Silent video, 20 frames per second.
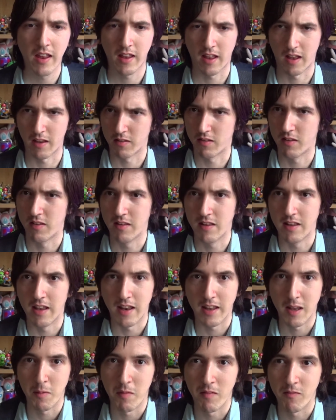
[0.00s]
I'll
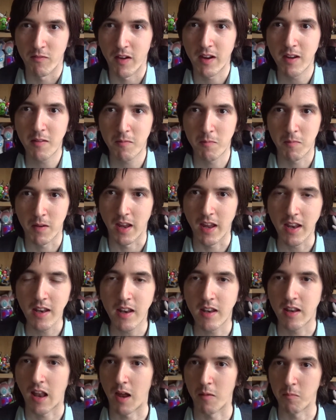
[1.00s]
let them invite me
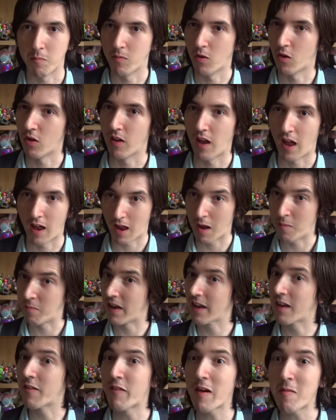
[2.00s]
in. I'm
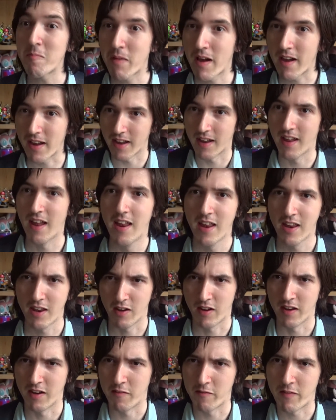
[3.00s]
like a vampire.
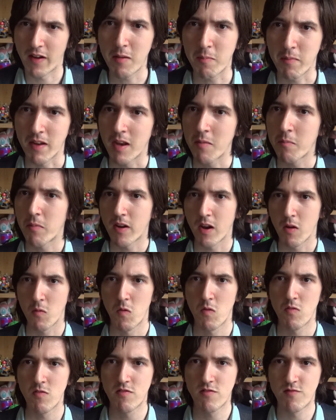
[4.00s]
You can invite me in, but I
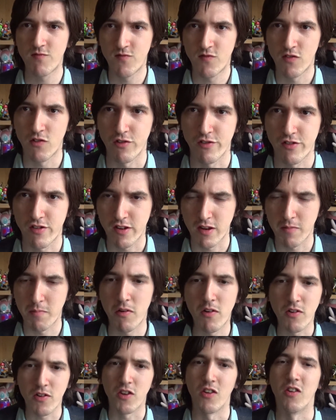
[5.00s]
won't force it
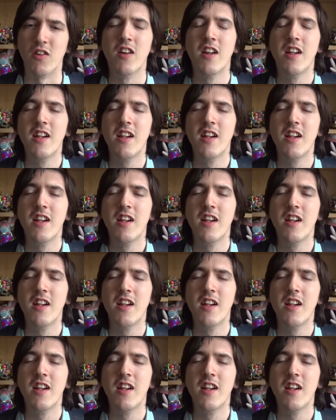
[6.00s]
upon you.